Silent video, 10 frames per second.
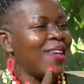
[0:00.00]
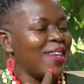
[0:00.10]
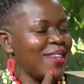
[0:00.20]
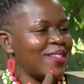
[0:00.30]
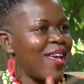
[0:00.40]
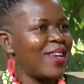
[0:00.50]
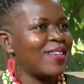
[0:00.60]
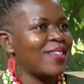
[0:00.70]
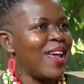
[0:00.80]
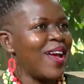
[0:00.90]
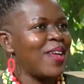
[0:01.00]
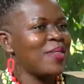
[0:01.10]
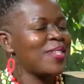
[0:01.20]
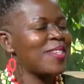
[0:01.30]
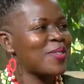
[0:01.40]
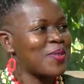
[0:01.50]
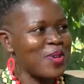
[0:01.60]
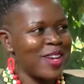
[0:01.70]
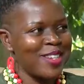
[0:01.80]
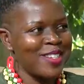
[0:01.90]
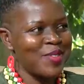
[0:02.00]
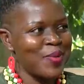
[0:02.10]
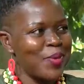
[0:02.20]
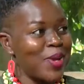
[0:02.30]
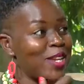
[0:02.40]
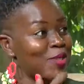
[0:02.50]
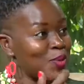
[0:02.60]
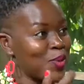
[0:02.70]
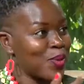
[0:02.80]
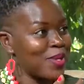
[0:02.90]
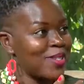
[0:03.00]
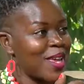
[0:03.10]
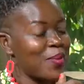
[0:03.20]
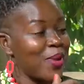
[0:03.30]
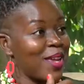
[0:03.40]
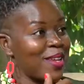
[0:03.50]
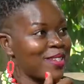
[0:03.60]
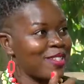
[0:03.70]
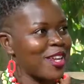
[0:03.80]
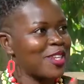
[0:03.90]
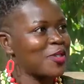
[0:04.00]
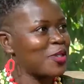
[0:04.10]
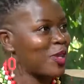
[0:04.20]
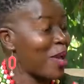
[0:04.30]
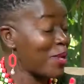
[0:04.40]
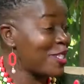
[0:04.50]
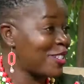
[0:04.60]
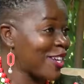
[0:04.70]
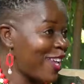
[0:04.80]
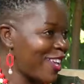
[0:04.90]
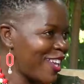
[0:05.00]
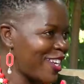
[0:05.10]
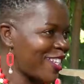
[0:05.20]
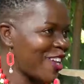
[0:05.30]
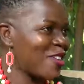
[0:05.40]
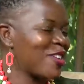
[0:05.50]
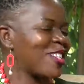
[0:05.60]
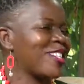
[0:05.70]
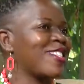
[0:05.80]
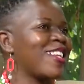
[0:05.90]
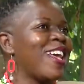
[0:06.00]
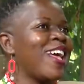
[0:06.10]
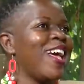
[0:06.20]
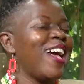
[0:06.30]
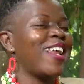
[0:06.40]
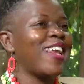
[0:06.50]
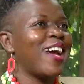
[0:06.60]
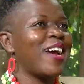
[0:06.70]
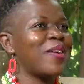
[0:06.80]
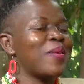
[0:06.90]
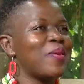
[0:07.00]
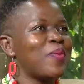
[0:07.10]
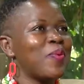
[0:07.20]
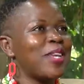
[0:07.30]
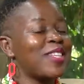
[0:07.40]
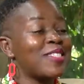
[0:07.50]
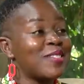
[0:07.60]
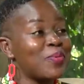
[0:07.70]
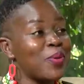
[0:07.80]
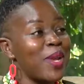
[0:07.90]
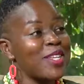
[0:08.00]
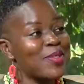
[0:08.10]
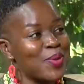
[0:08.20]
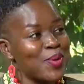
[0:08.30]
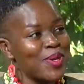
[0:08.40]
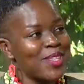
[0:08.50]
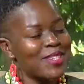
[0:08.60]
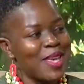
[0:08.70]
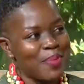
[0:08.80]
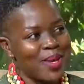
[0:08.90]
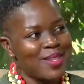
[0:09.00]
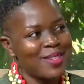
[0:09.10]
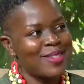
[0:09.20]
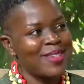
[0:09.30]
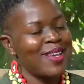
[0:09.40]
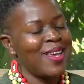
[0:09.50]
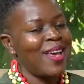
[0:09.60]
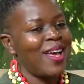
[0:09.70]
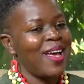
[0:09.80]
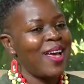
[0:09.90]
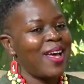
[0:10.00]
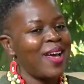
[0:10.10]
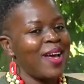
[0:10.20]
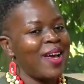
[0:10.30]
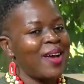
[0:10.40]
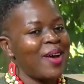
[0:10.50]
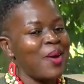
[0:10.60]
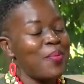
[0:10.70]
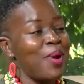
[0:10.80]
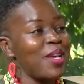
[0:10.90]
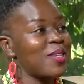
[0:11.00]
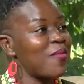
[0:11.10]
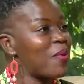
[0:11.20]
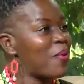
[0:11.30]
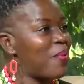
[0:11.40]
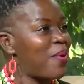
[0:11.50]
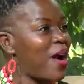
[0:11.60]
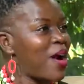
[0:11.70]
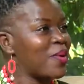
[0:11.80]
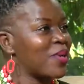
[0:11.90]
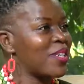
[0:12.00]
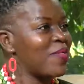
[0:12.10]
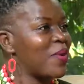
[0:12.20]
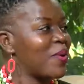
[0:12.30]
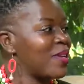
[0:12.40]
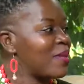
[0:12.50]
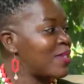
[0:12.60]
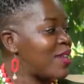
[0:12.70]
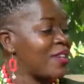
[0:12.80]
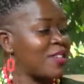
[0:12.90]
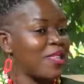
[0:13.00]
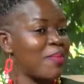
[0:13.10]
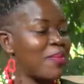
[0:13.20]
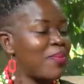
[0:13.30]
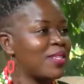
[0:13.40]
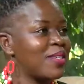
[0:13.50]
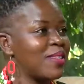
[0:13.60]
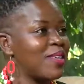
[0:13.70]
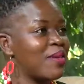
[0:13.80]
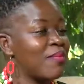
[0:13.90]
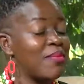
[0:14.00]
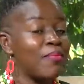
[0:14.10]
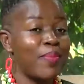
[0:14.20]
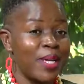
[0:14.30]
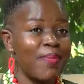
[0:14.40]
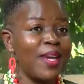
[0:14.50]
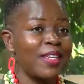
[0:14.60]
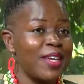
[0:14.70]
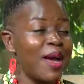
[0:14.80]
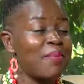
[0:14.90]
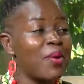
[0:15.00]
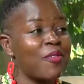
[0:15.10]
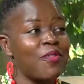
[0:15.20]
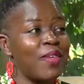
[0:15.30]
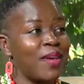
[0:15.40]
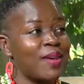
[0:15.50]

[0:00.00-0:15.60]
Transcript: Yes, and this is strange when we're in schools and we are teaching. I told you, I'm a teacher and a psychologist. Yes. And when we're in school, this happens. Boys are very proud, even touching them and beating them. But my dear, I'm not a father.